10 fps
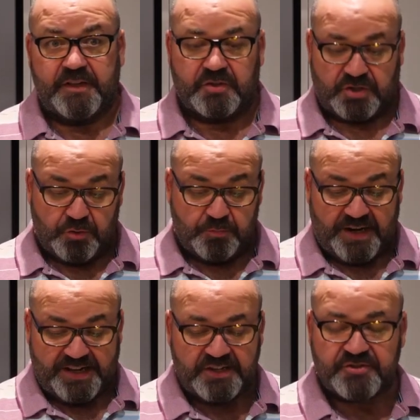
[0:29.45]
So
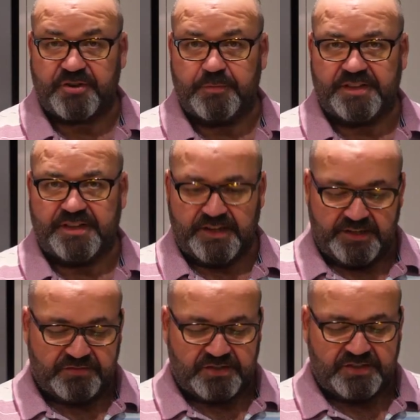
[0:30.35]
my history with
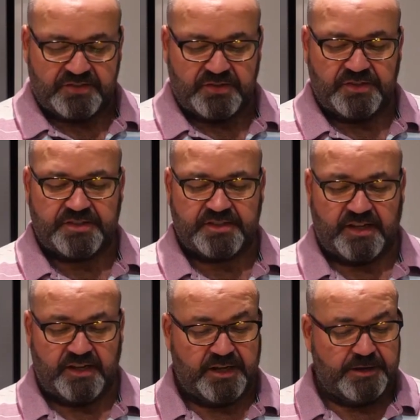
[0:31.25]
knives is that
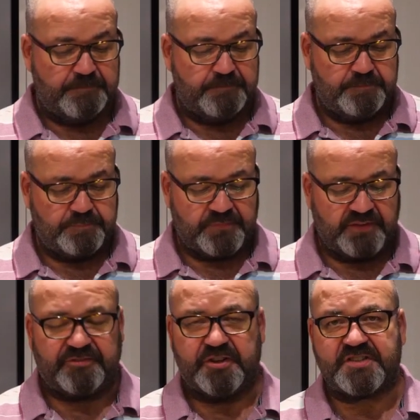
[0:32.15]

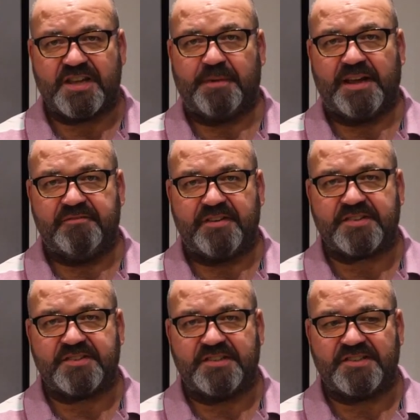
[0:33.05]
the first time I
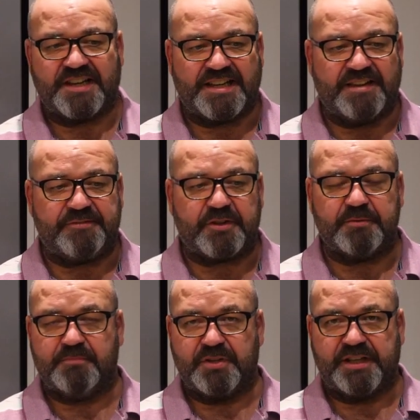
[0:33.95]
invested
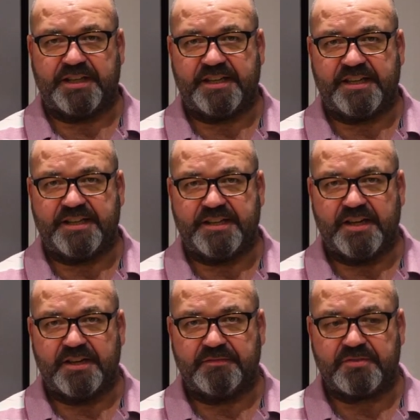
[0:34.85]
significant money in
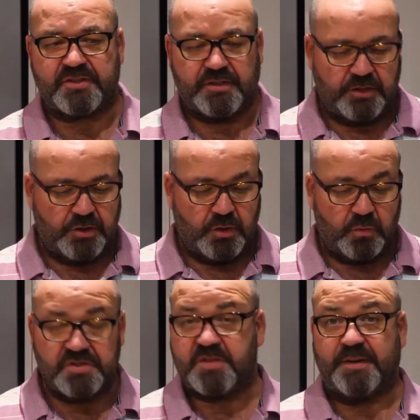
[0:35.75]
knives
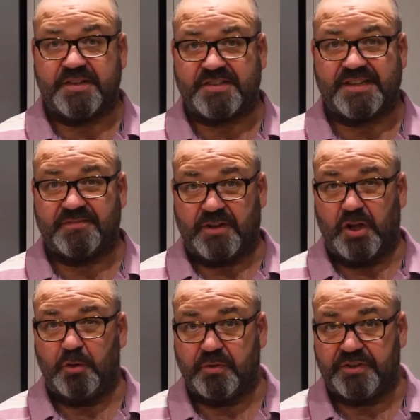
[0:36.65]
was to buy a set of
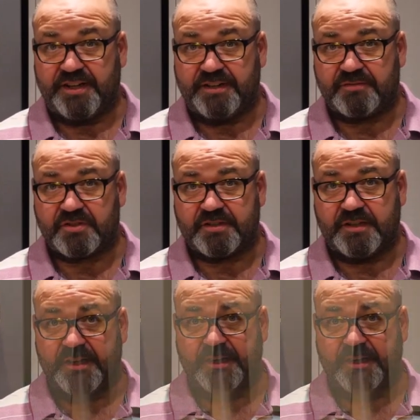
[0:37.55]
Global knives.